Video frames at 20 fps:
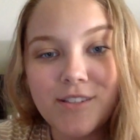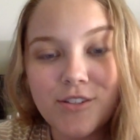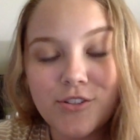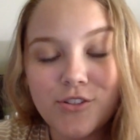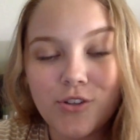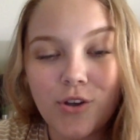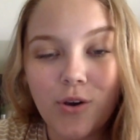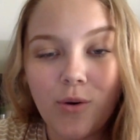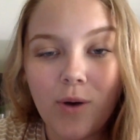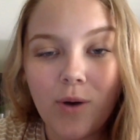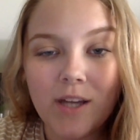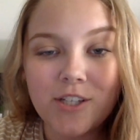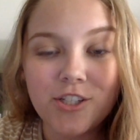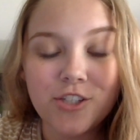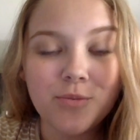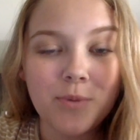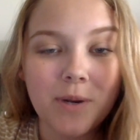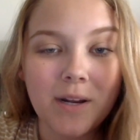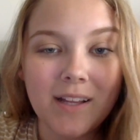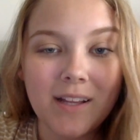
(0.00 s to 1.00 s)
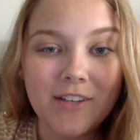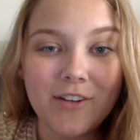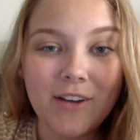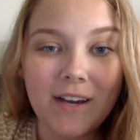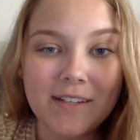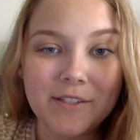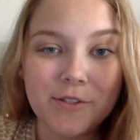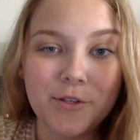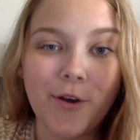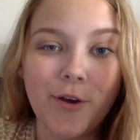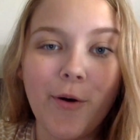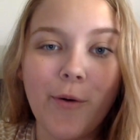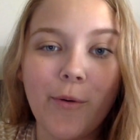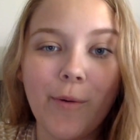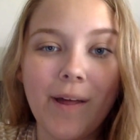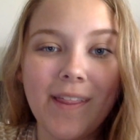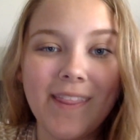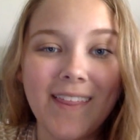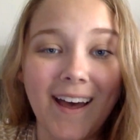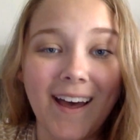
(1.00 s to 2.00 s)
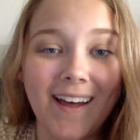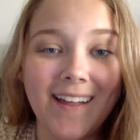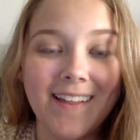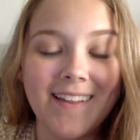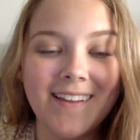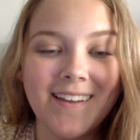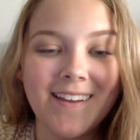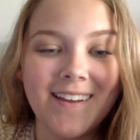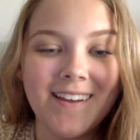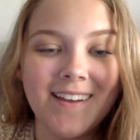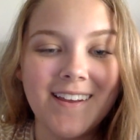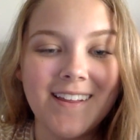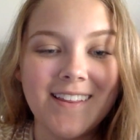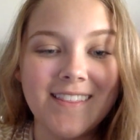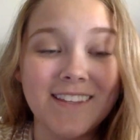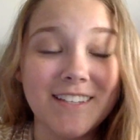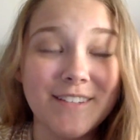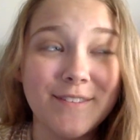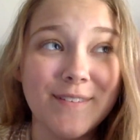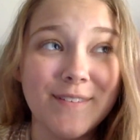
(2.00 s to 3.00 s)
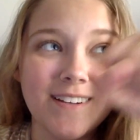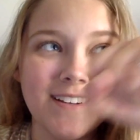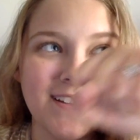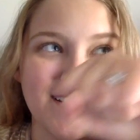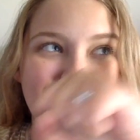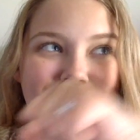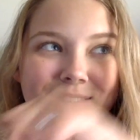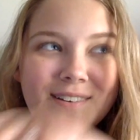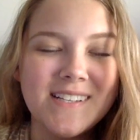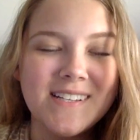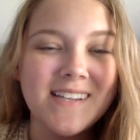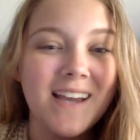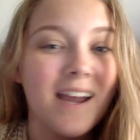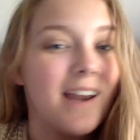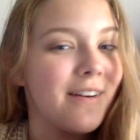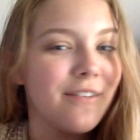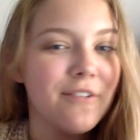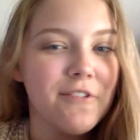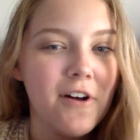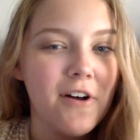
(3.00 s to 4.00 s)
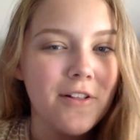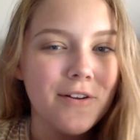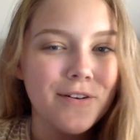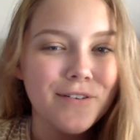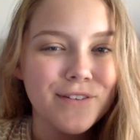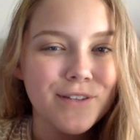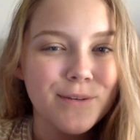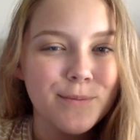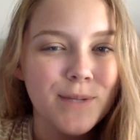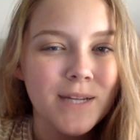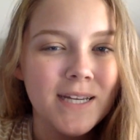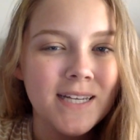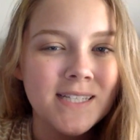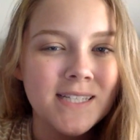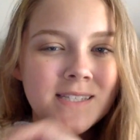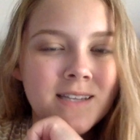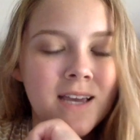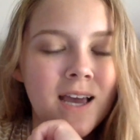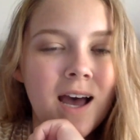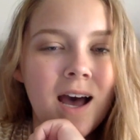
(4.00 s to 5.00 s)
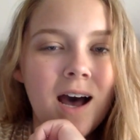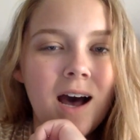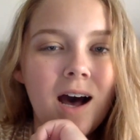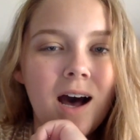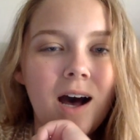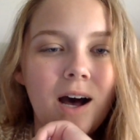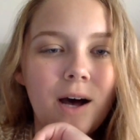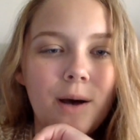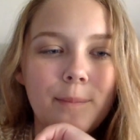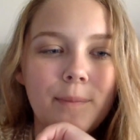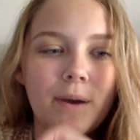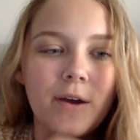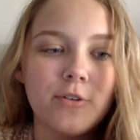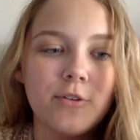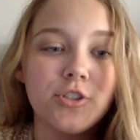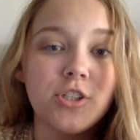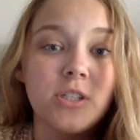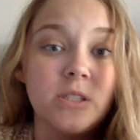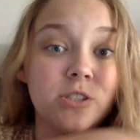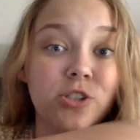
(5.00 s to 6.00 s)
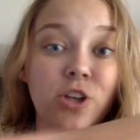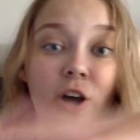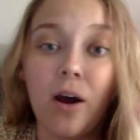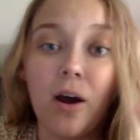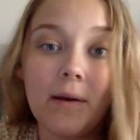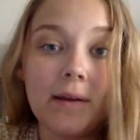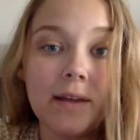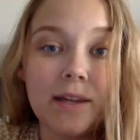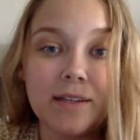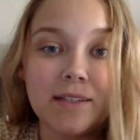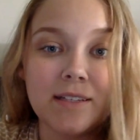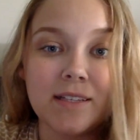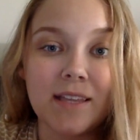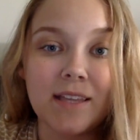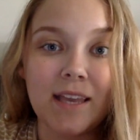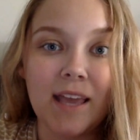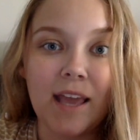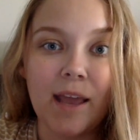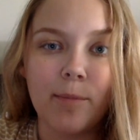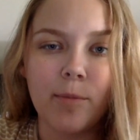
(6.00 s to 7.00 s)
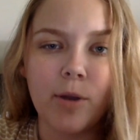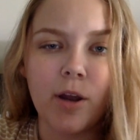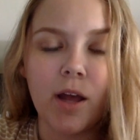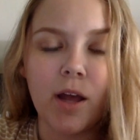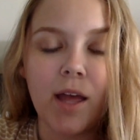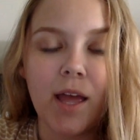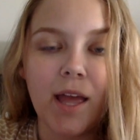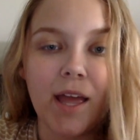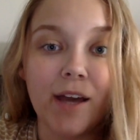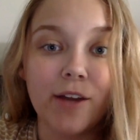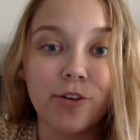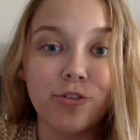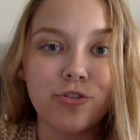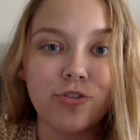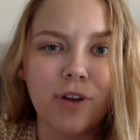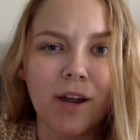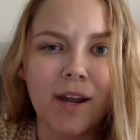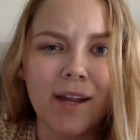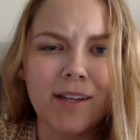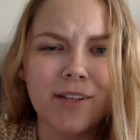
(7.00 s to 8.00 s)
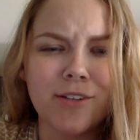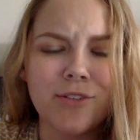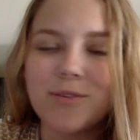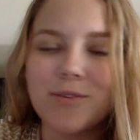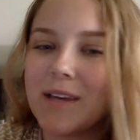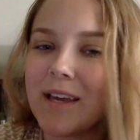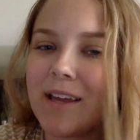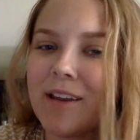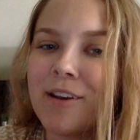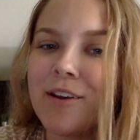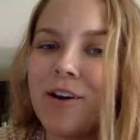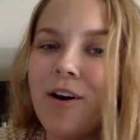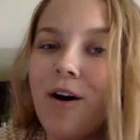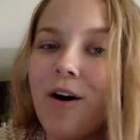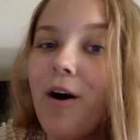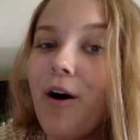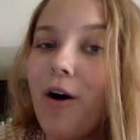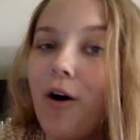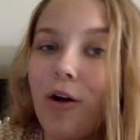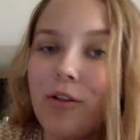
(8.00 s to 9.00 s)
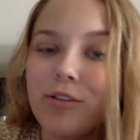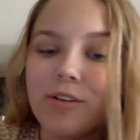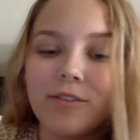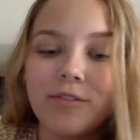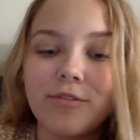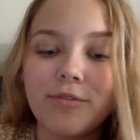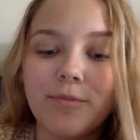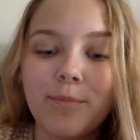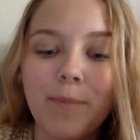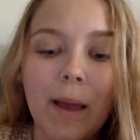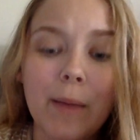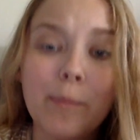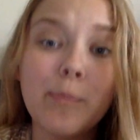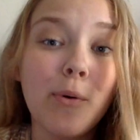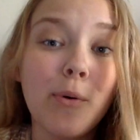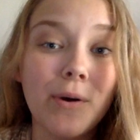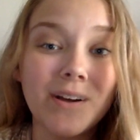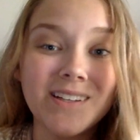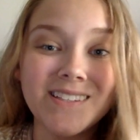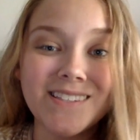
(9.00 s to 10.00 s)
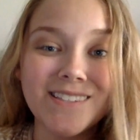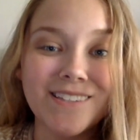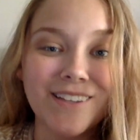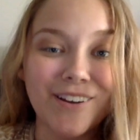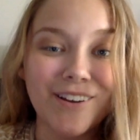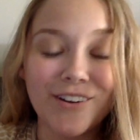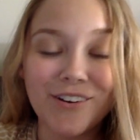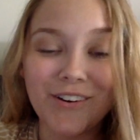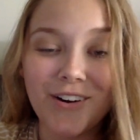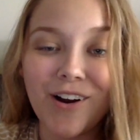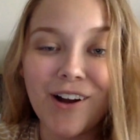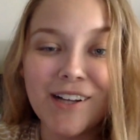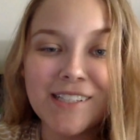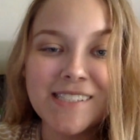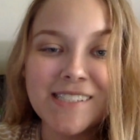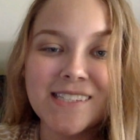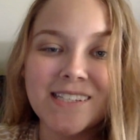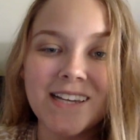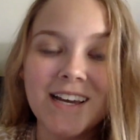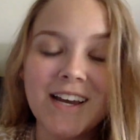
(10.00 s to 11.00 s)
so I just want to let you guys know that this video is kind of all over the place. I was just talking to the camera and trying to get all of my points across,